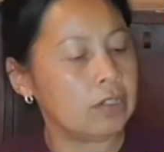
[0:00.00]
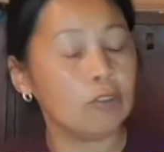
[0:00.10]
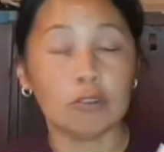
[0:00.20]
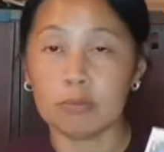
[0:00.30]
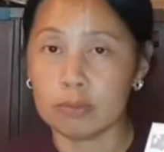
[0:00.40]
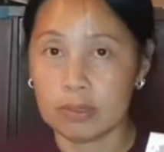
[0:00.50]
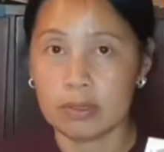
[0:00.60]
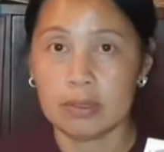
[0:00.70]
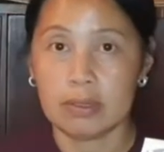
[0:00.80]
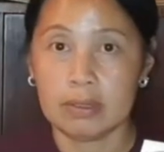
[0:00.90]
Loom
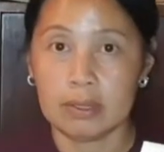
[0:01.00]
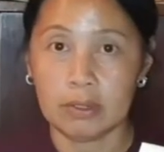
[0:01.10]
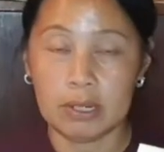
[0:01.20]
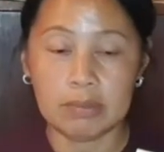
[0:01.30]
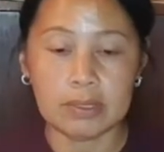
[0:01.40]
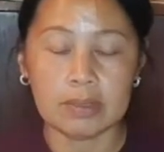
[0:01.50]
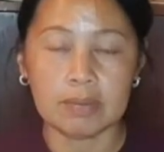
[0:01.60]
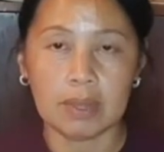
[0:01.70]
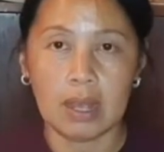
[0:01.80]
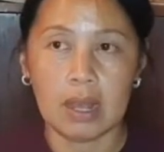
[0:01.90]
creams
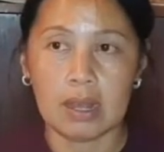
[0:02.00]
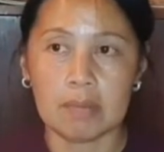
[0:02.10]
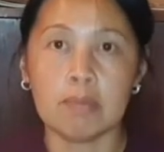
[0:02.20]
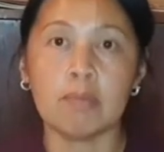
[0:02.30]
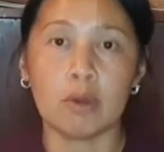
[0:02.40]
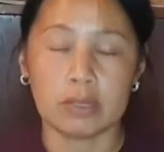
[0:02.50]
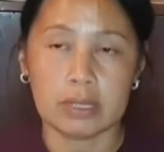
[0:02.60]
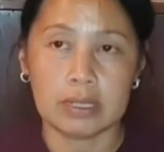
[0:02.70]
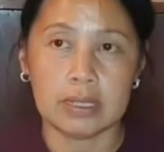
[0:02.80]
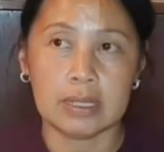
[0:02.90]

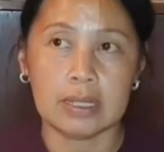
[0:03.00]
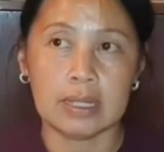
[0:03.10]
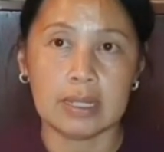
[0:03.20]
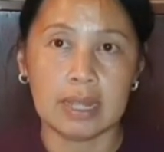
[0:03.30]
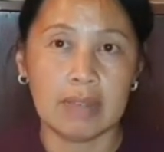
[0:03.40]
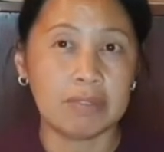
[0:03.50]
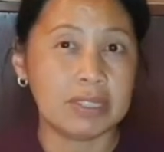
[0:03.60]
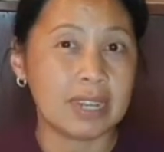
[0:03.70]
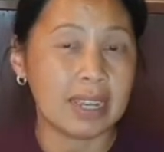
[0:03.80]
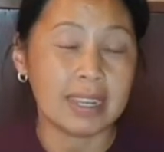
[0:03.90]
mostly
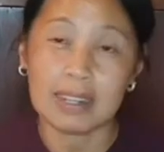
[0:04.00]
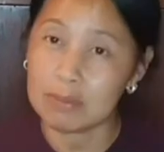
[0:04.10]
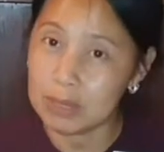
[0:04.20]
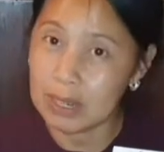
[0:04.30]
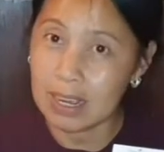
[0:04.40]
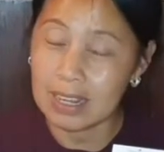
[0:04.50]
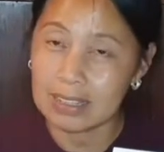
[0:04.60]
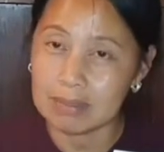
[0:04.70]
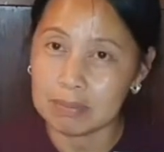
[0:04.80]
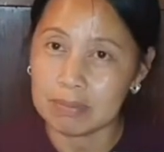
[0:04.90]
every day and every night.
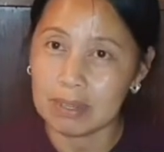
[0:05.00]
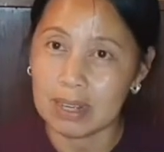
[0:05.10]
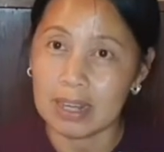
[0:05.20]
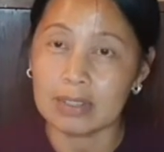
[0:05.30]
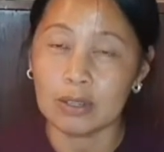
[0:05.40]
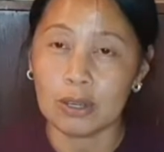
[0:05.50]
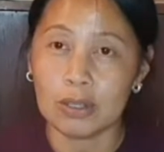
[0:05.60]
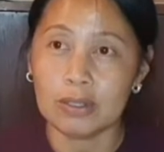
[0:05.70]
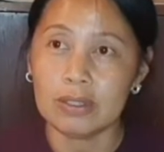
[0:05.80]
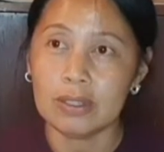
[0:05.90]
I
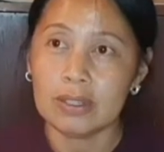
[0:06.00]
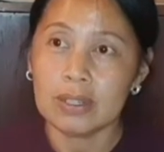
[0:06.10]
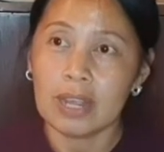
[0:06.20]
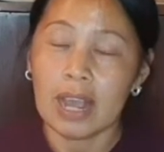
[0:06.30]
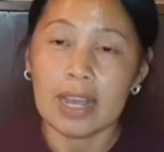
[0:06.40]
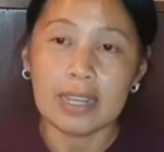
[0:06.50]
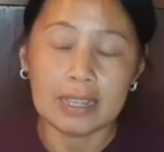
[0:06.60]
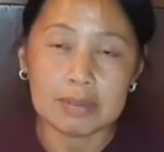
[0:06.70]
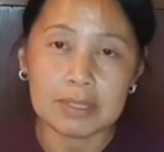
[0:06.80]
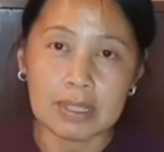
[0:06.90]
know I
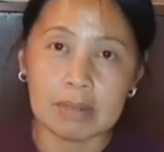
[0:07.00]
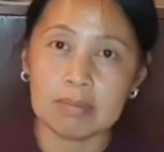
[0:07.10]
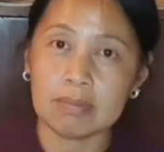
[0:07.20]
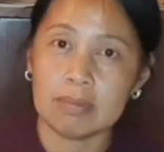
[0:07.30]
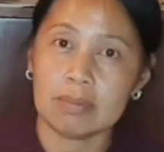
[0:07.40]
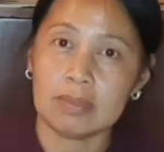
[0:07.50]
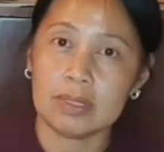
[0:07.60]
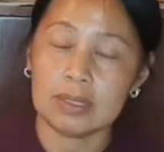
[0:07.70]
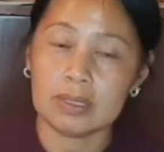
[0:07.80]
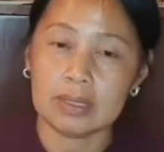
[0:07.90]
have some
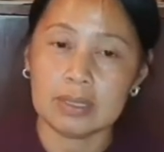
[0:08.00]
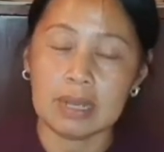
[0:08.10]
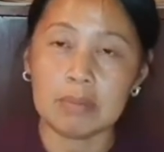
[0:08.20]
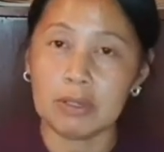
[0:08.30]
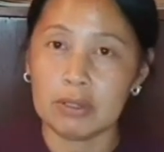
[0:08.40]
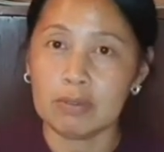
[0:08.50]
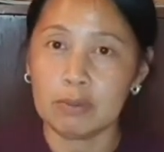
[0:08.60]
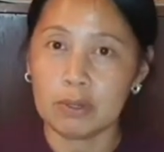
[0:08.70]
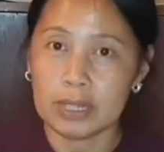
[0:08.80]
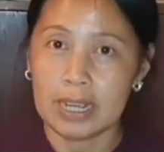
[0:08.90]
cream
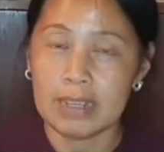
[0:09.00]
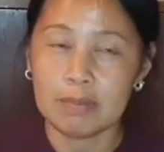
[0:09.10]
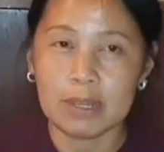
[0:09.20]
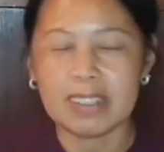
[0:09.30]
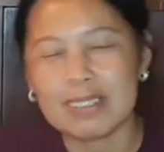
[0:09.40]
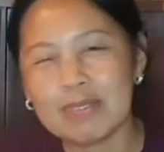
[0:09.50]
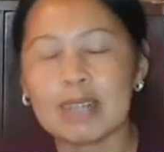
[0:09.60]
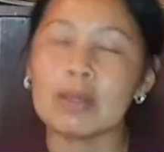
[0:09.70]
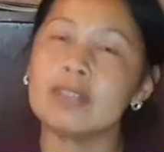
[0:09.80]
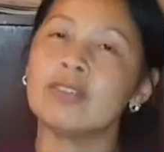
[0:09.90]
for day, but
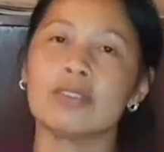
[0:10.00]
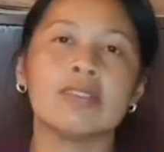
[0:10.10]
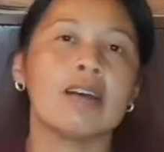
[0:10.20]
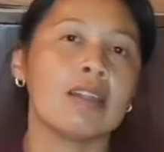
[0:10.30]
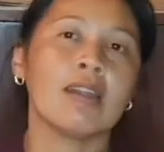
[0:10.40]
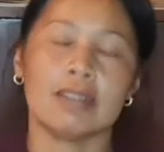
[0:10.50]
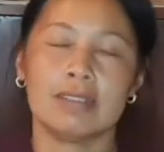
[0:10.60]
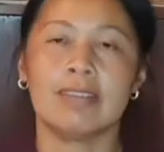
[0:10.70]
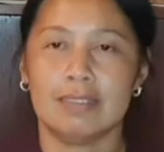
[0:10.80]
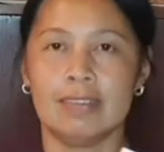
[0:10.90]
sometimes I just like
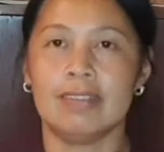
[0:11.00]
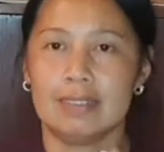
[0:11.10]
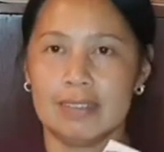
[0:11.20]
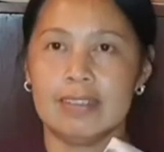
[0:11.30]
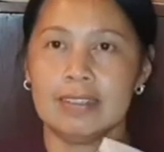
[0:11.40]
the